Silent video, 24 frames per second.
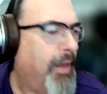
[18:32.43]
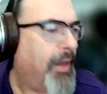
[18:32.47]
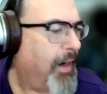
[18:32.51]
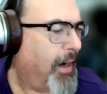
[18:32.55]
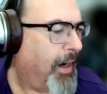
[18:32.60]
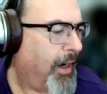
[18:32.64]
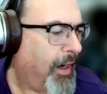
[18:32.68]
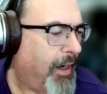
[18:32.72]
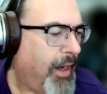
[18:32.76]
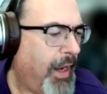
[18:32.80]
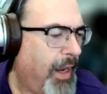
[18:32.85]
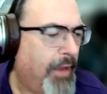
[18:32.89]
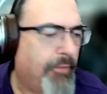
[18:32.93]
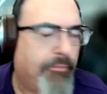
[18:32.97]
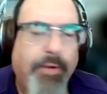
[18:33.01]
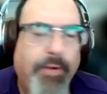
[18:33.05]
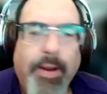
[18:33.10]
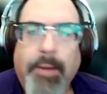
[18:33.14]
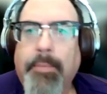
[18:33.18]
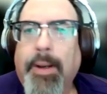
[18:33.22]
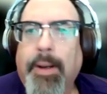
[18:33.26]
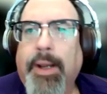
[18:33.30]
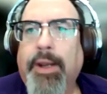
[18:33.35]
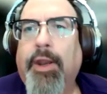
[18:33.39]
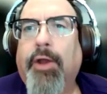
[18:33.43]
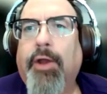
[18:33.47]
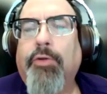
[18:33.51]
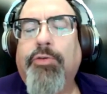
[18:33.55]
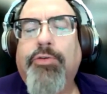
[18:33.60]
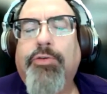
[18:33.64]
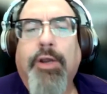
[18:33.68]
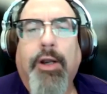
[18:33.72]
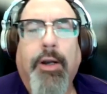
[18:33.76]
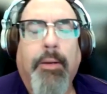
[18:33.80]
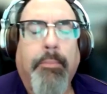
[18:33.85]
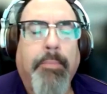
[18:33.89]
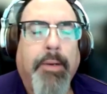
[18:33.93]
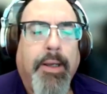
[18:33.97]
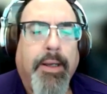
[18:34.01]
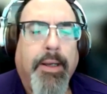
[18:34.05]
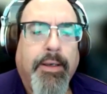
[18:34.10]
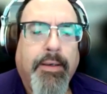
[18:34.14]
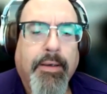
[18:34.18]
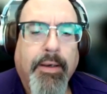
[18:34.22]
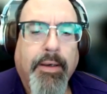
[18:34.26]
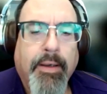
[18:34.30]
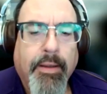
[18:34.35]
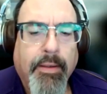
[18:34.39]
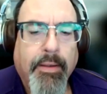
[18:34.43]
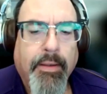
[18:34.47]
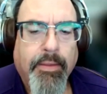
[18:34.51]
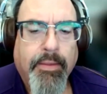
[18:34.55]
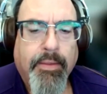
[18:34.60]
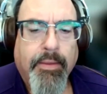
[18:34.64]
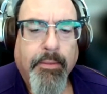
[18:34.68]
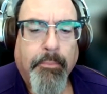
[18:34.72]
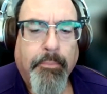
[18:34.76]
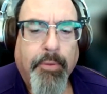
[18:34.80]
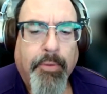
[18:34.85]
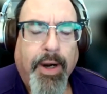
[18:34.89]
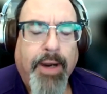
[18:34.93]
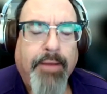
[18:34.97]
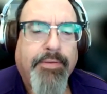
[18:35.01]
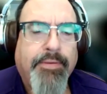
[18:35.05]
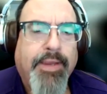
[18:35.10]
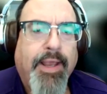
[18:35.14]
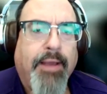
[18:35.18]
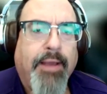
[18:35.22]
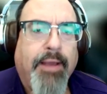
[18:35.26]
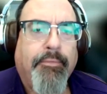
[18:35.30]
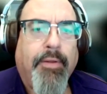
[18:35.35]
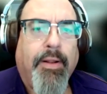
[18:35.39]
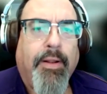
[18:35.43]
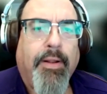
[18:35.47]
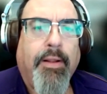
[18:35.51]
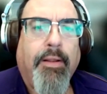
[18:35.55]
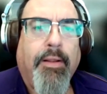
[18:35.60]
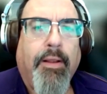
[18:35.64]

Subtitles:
and I can't find my notes here, but the Braves have